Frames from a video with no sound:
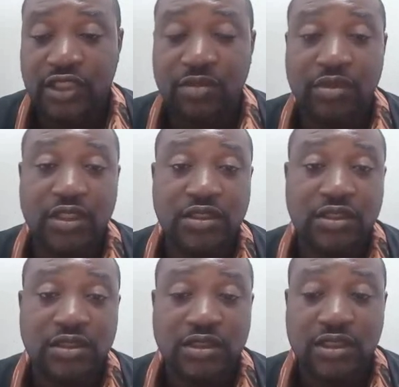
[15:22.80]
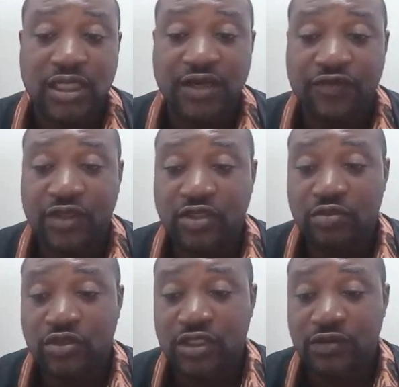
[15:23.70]
assemblies after
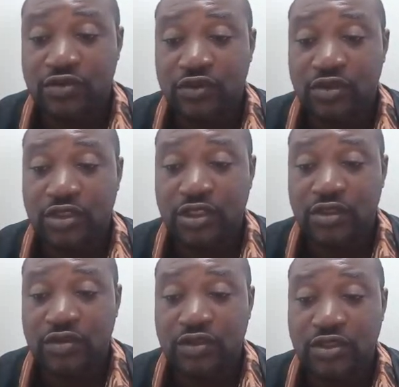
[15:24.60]
you must have drawn the